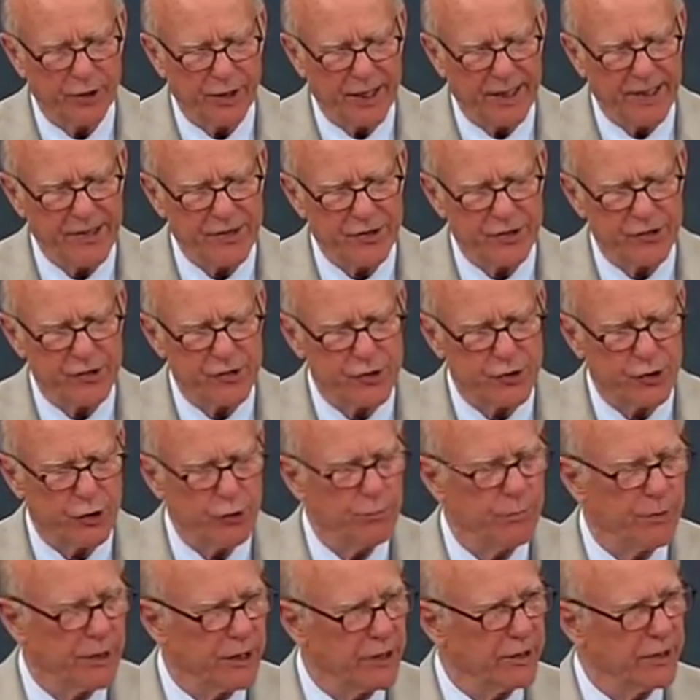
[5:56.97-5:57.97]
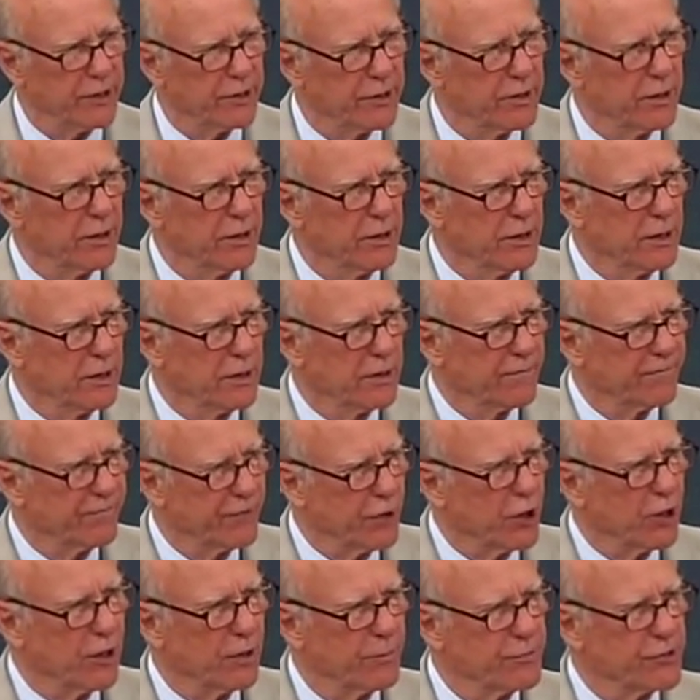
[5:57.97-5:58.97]
nation's 2 million
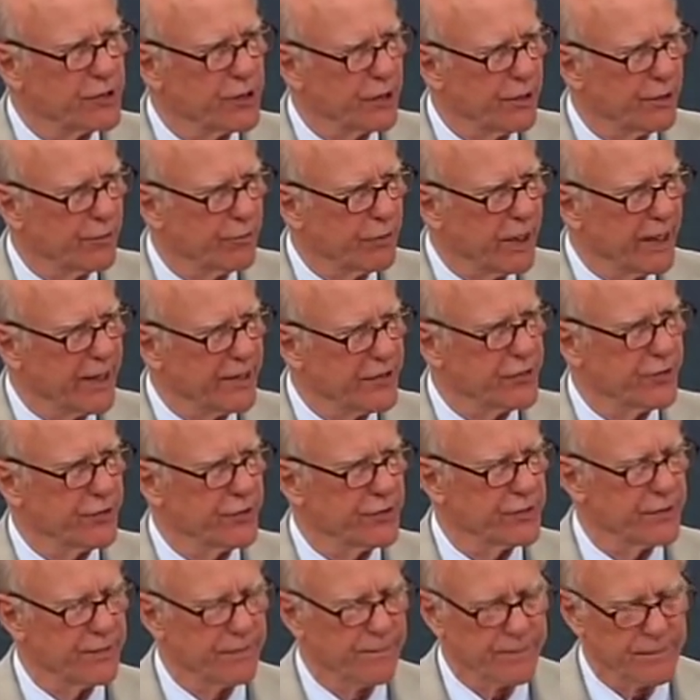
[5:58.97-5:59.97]
farms and ranches.